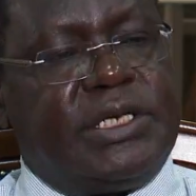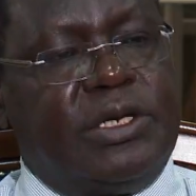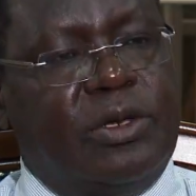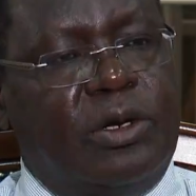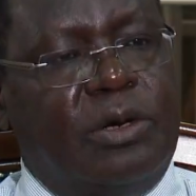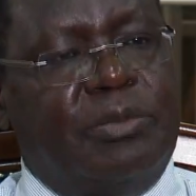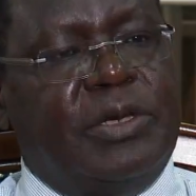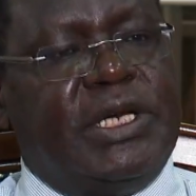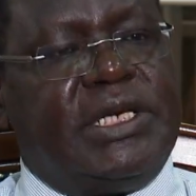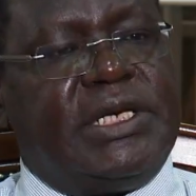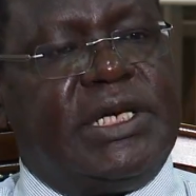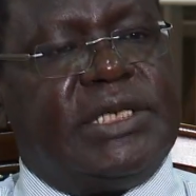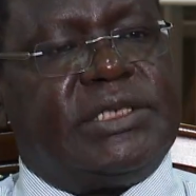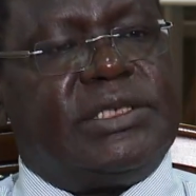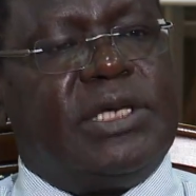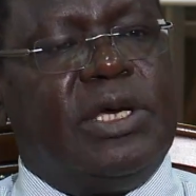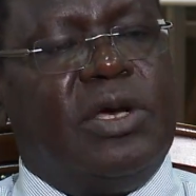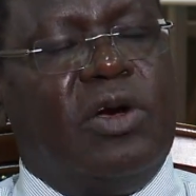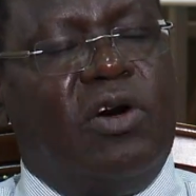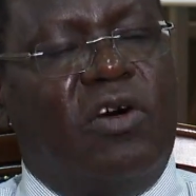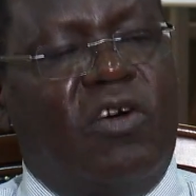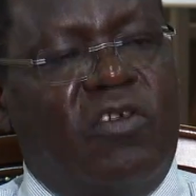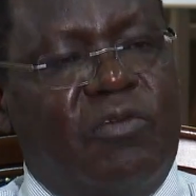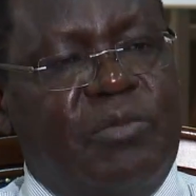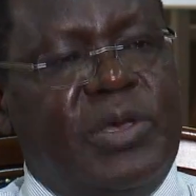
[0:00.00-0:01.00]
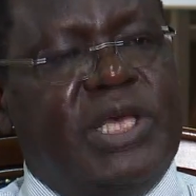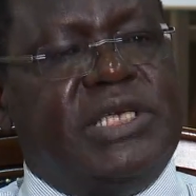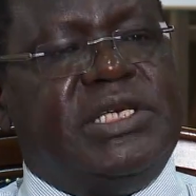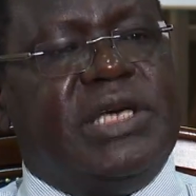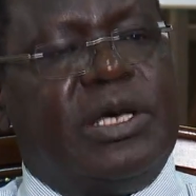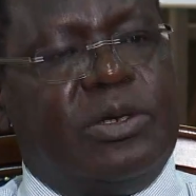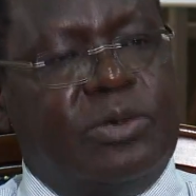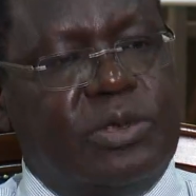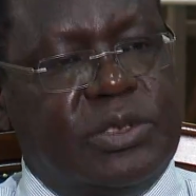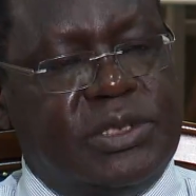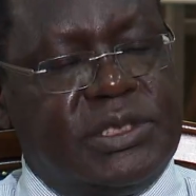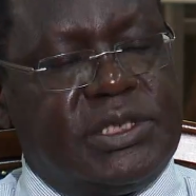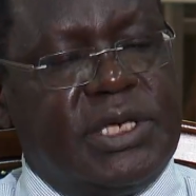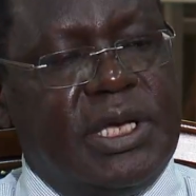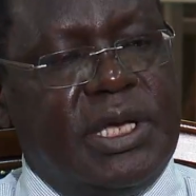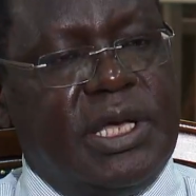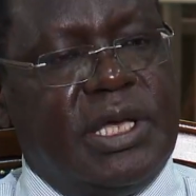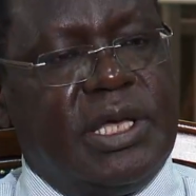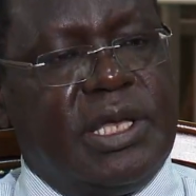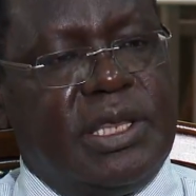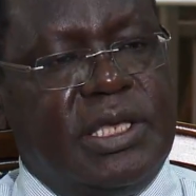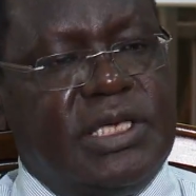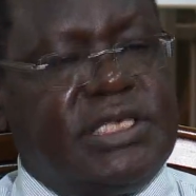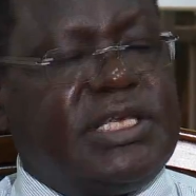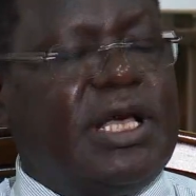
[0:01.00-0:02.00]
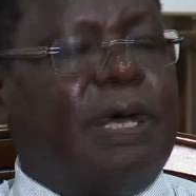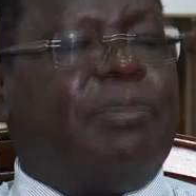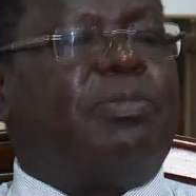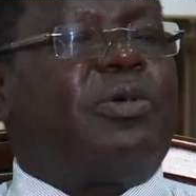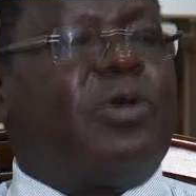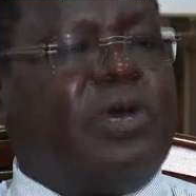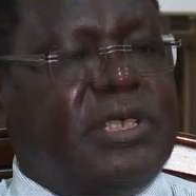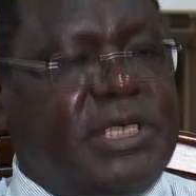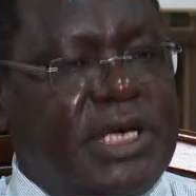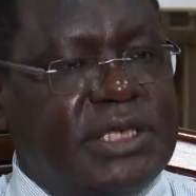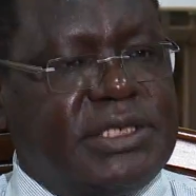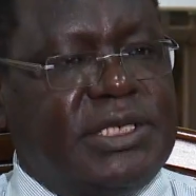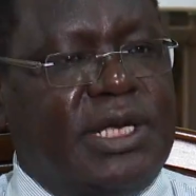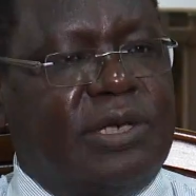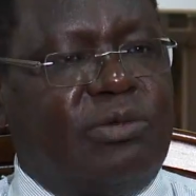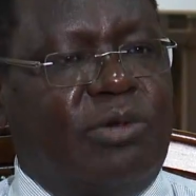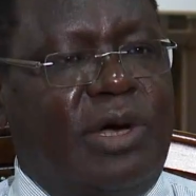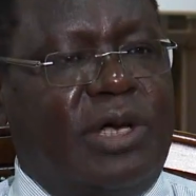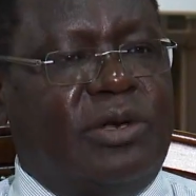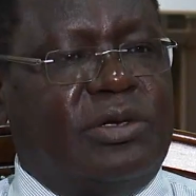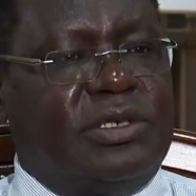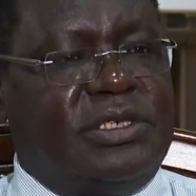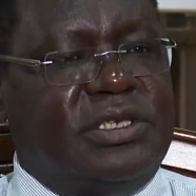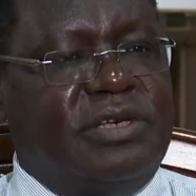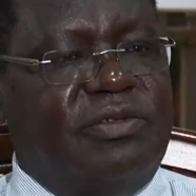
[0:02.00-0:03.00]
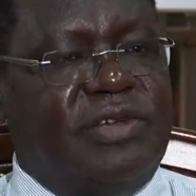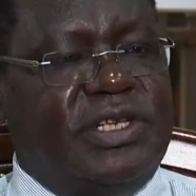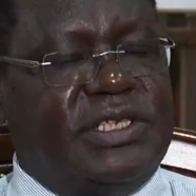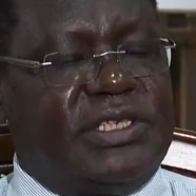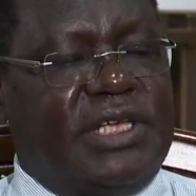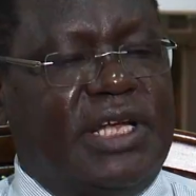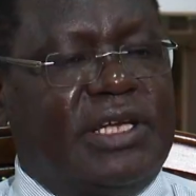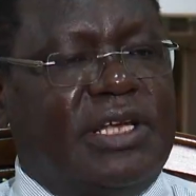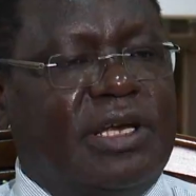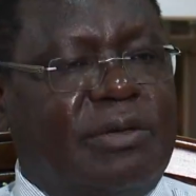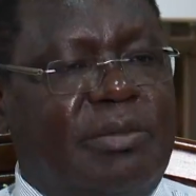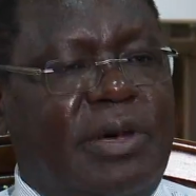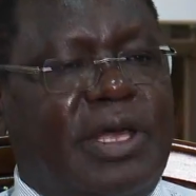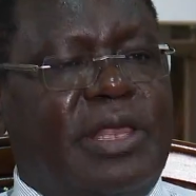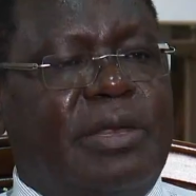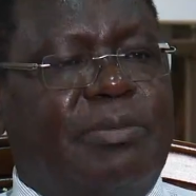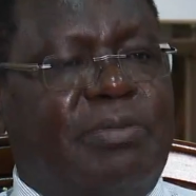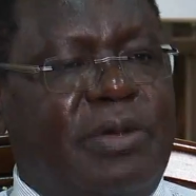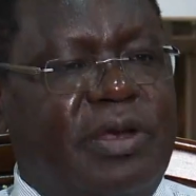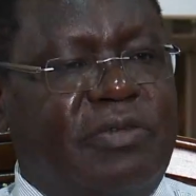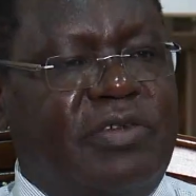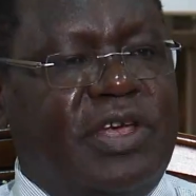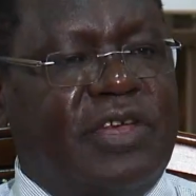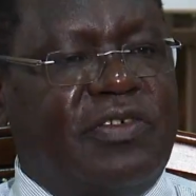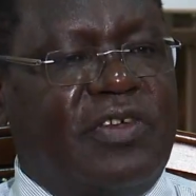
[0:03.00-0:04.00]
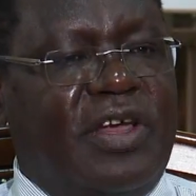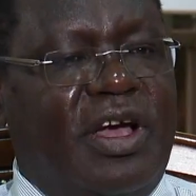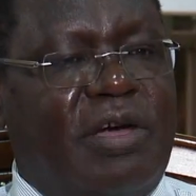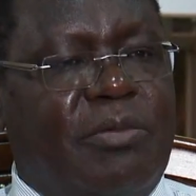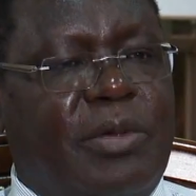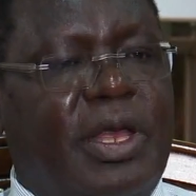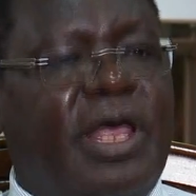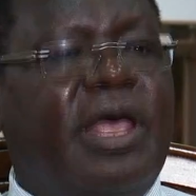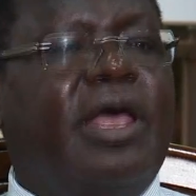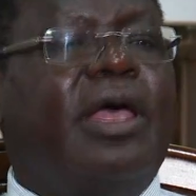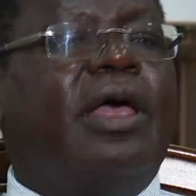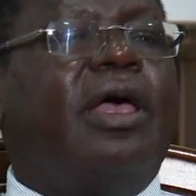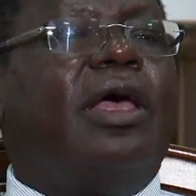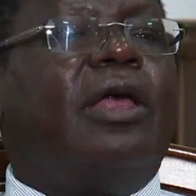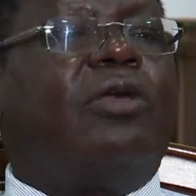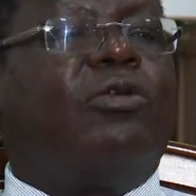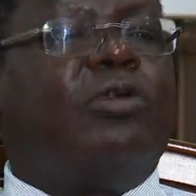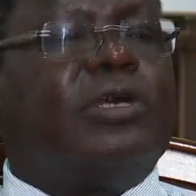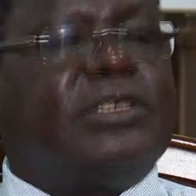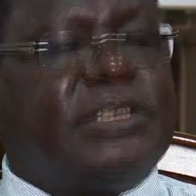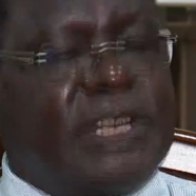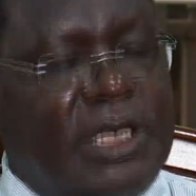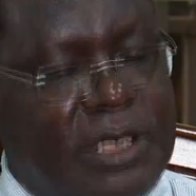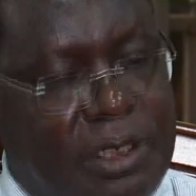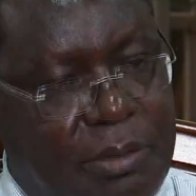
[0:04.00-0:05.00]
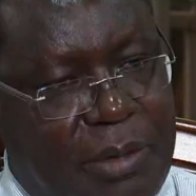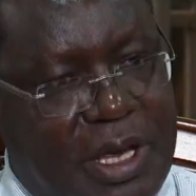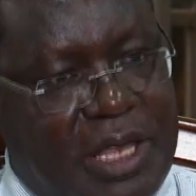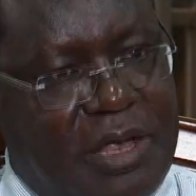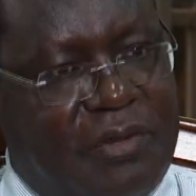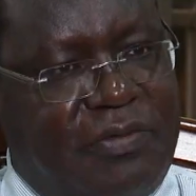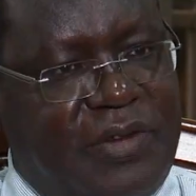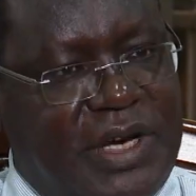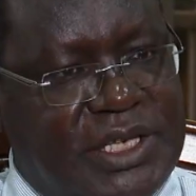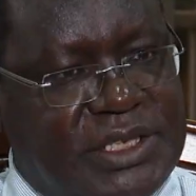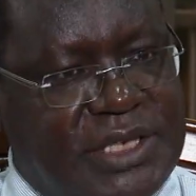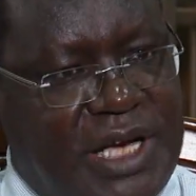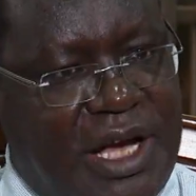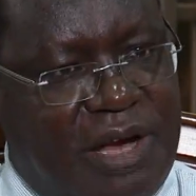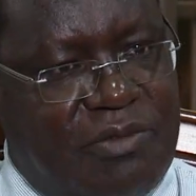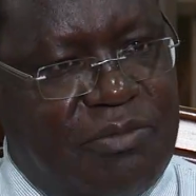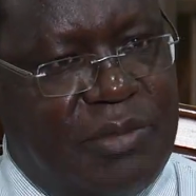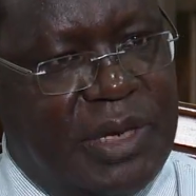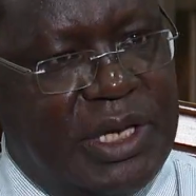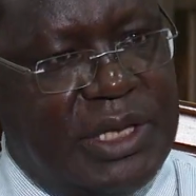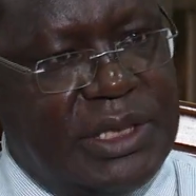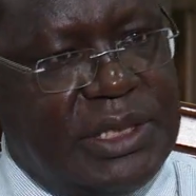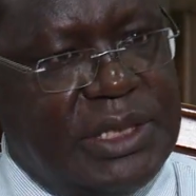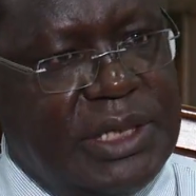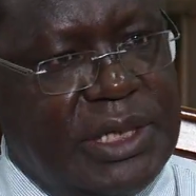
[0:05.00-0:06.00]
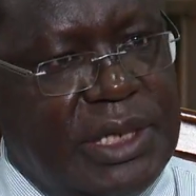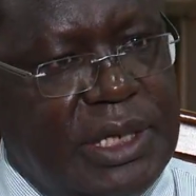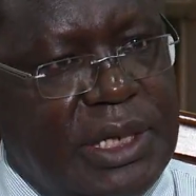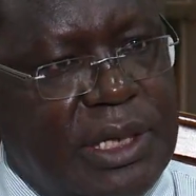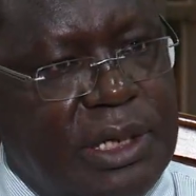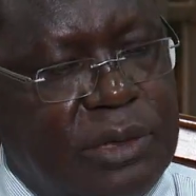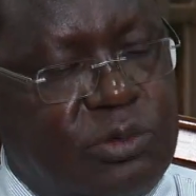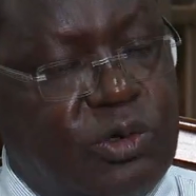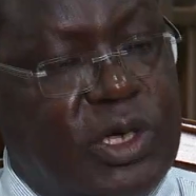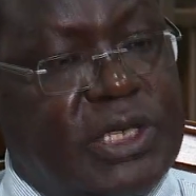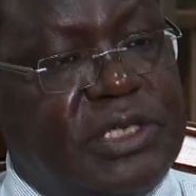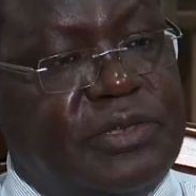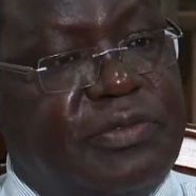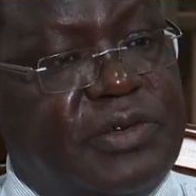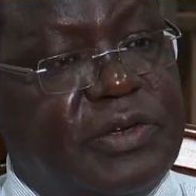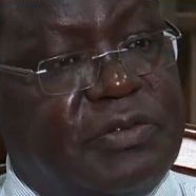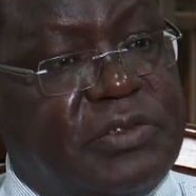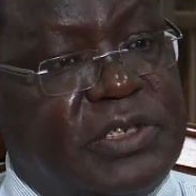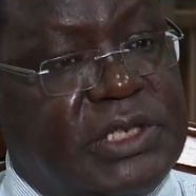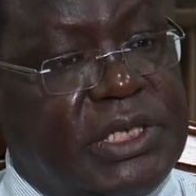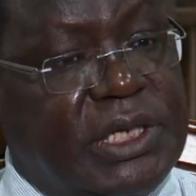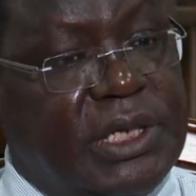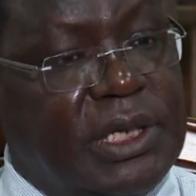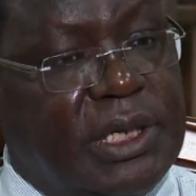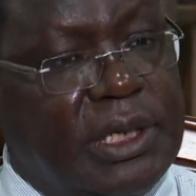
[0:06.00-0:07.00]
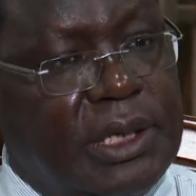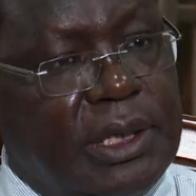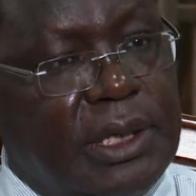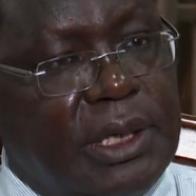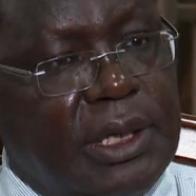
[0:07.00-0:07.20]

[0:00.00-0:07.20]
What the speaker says: kilometers of major roads, these are projects that were not even started by the previous government. It was started by the first government, 2015.